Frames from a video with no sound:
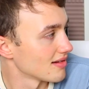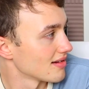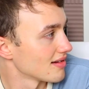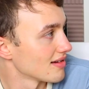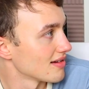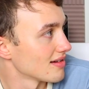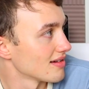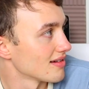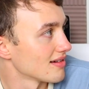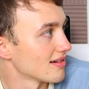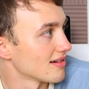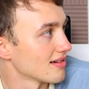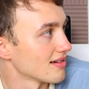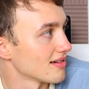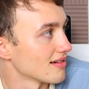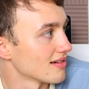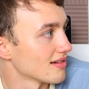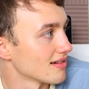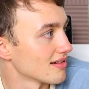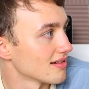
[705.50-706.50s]

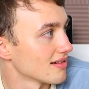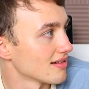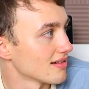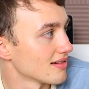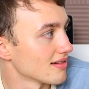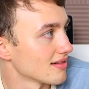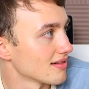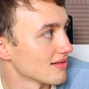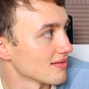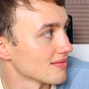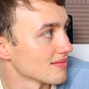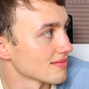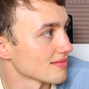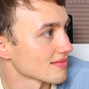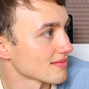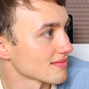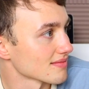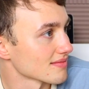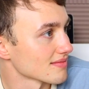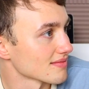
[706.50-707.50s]

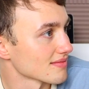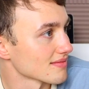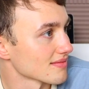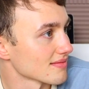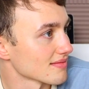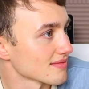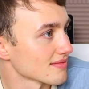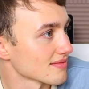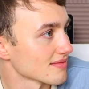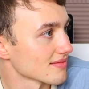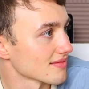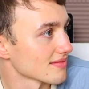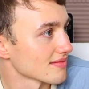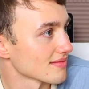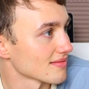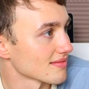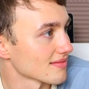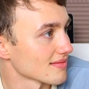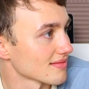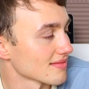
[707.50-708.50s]

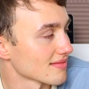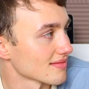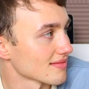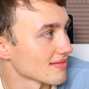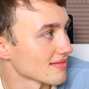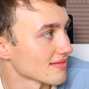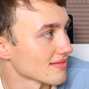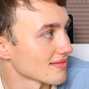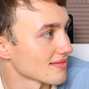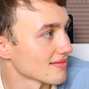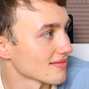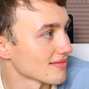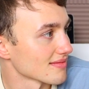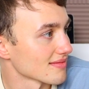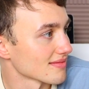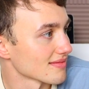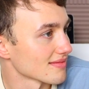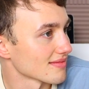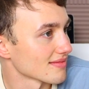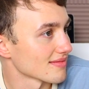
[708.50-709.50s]

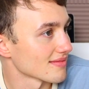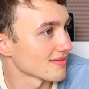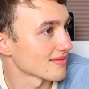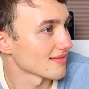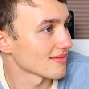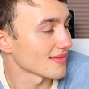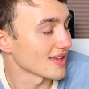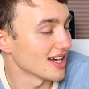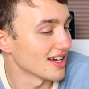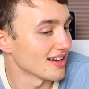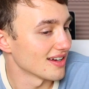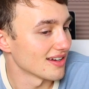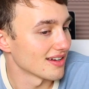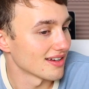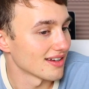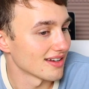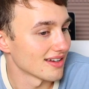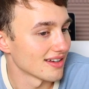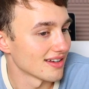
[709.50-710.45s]
(silent)